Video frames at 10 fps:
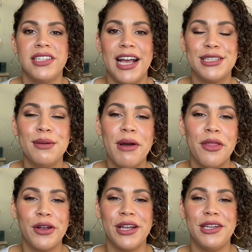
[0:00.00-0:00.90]
Yeah, some
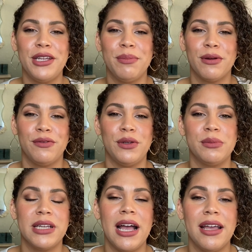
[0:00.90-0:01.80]
other indie
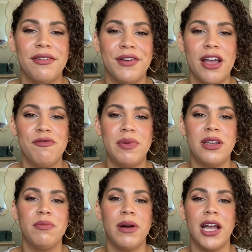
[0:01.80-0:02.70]
perfumes. I've
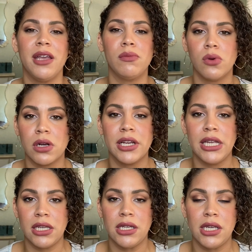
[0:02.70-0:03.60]
been buying more
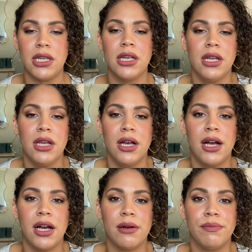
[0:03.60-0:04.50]
indie
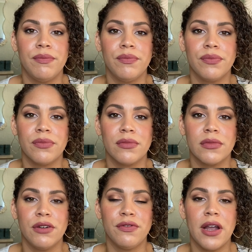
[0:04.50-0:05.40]

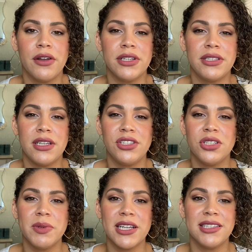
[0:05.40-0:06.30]
fragrances
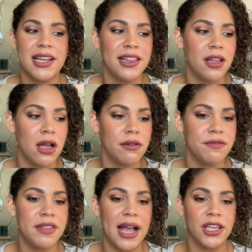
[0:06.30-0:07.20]
just because I
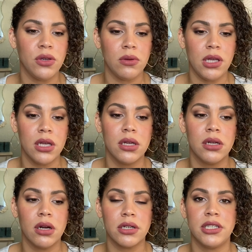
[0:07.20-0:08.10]
love that unique
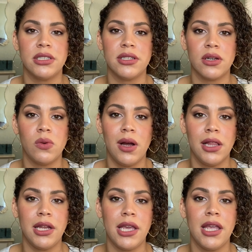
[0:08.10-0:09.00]
artistic
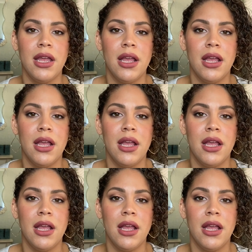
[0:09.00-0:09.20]
quality.